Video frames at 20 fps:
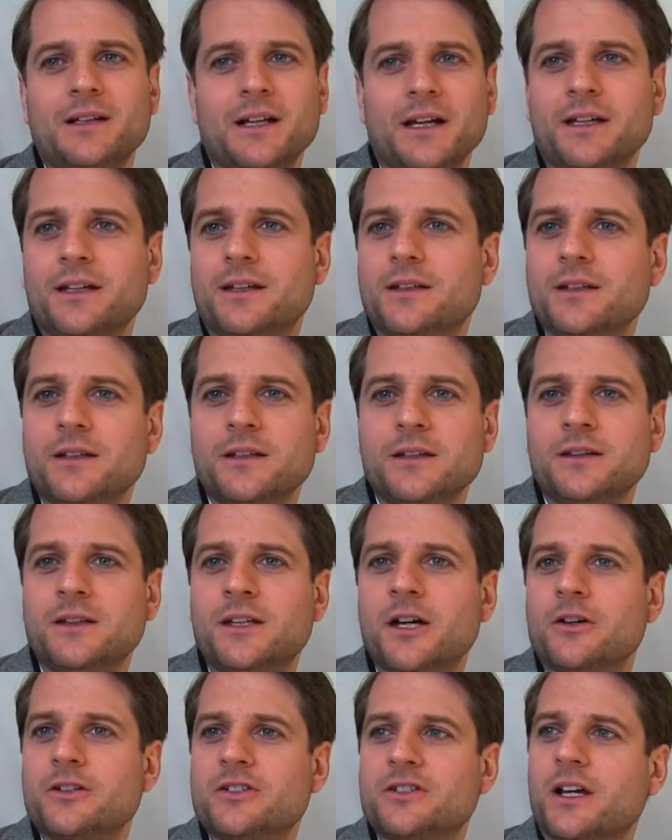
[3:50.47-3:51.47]
Like
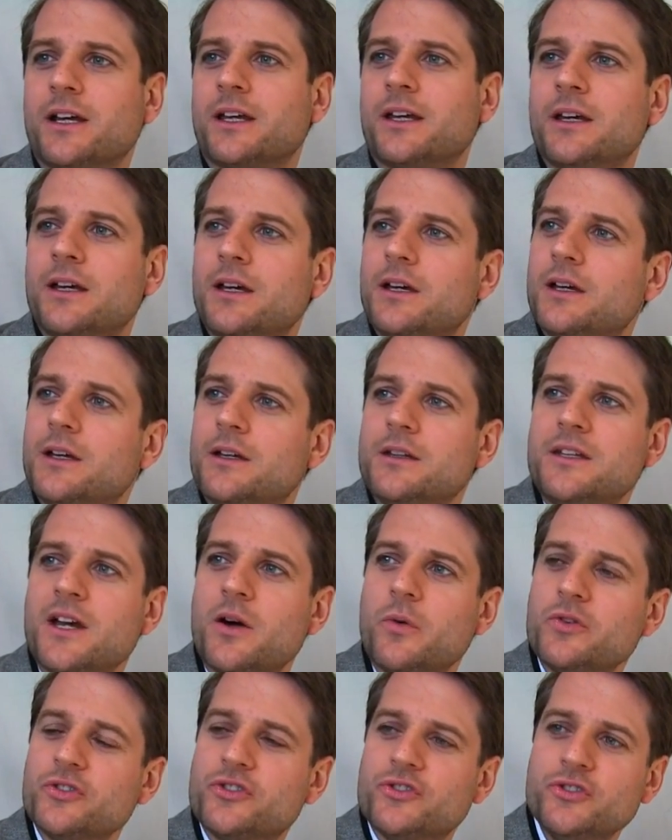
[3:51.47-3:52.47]
there's like
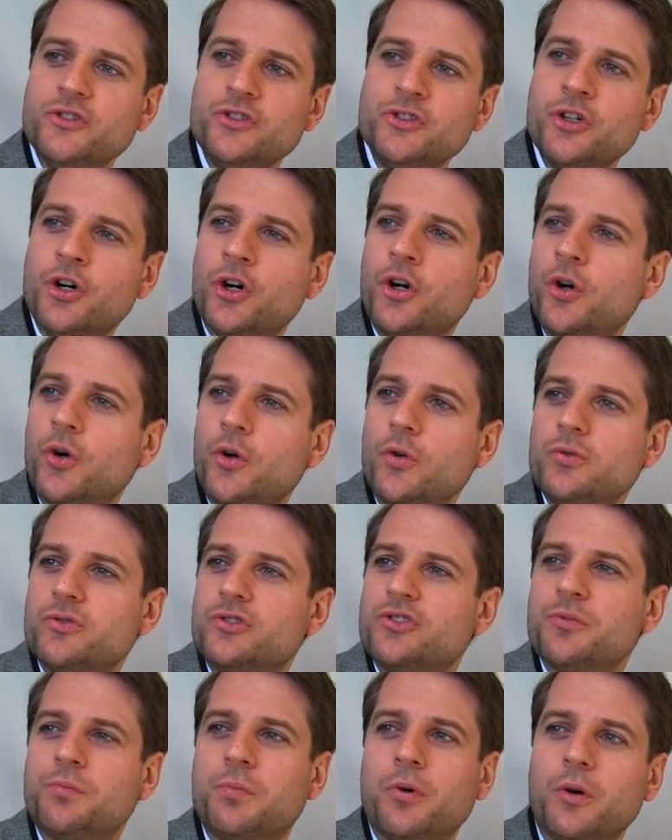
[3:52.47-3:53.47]
there was no
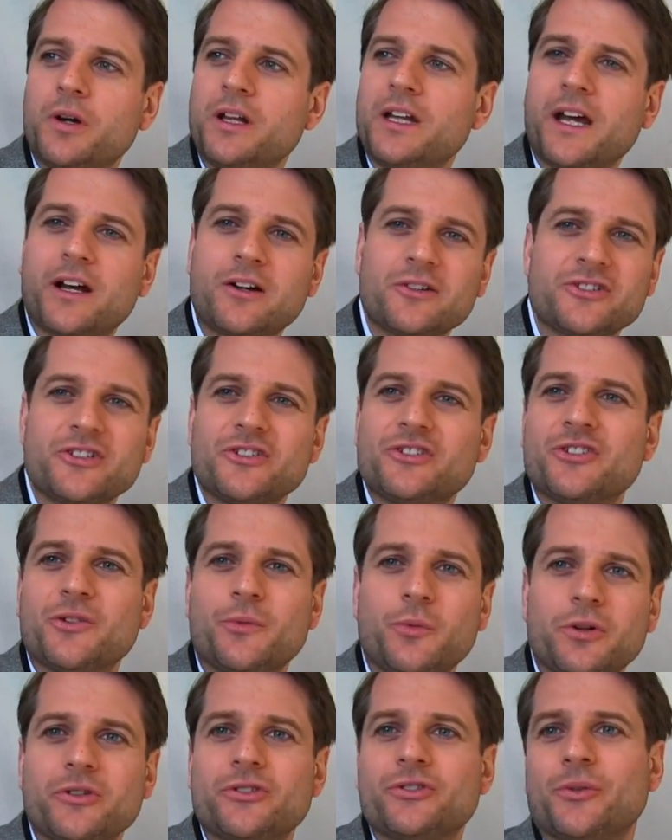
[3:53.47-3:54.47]
supporting
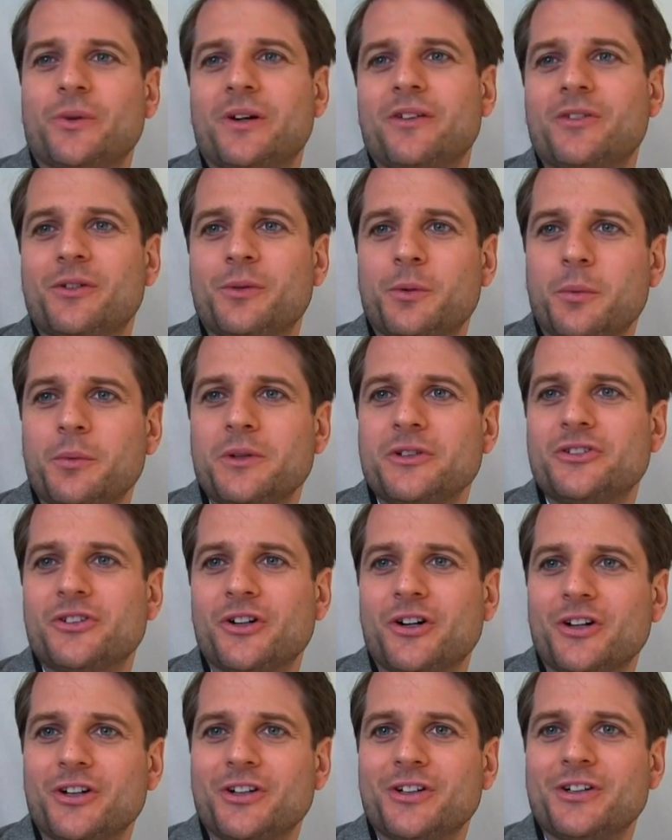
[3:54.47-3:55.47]
ecosystem whatsoever when we
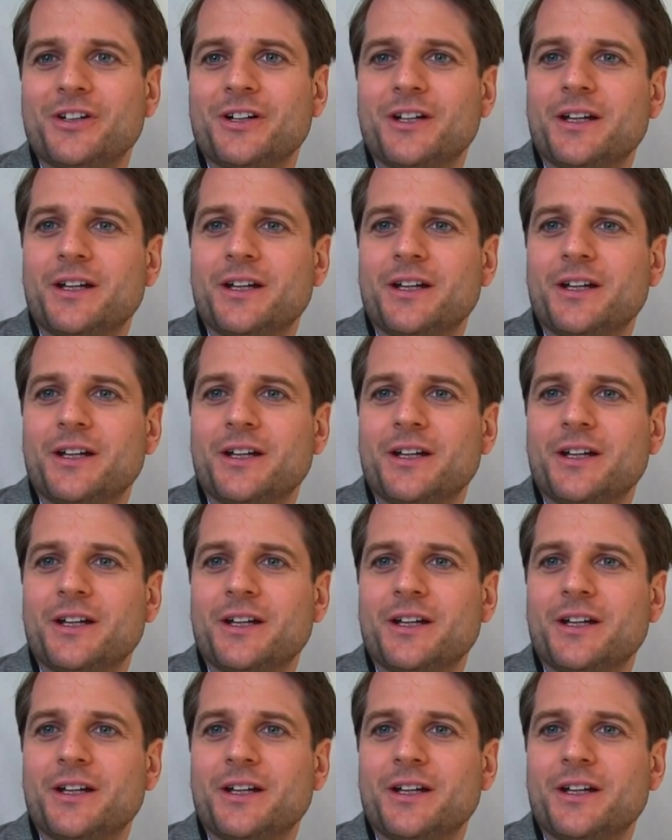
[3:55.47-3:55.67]
started,